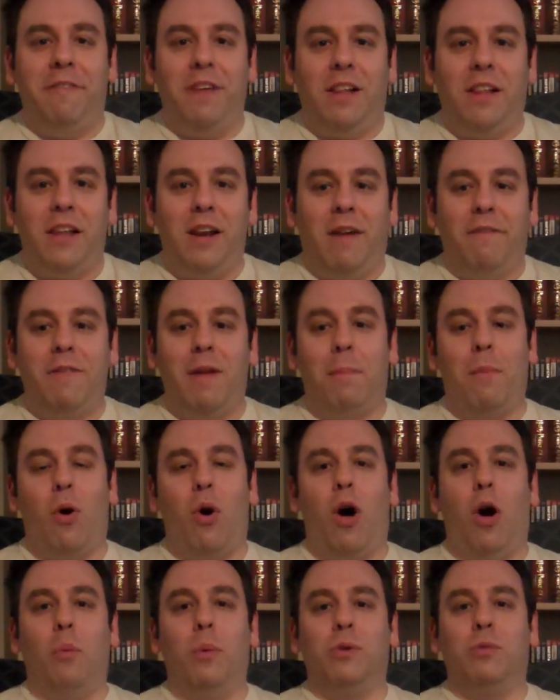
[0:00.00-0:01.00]
villain of them
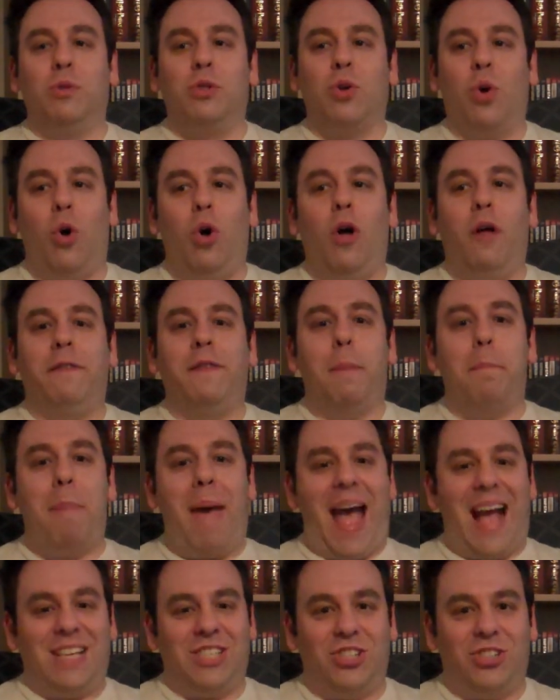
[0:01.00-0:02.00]
all, which was called the
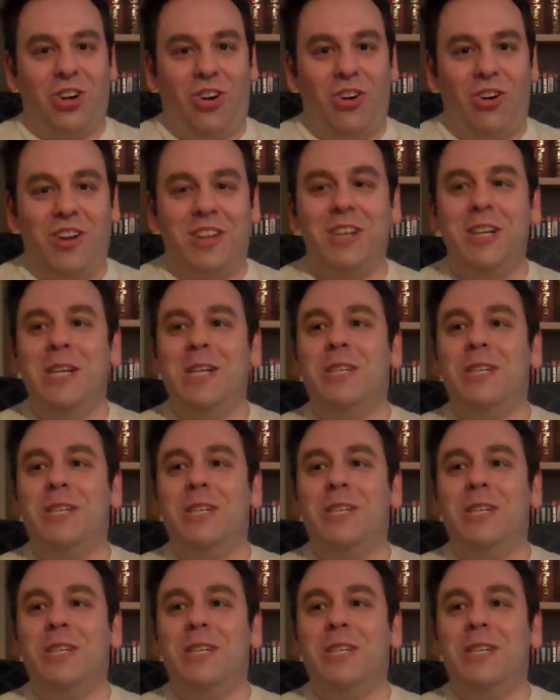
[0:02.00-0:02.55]
Bastard.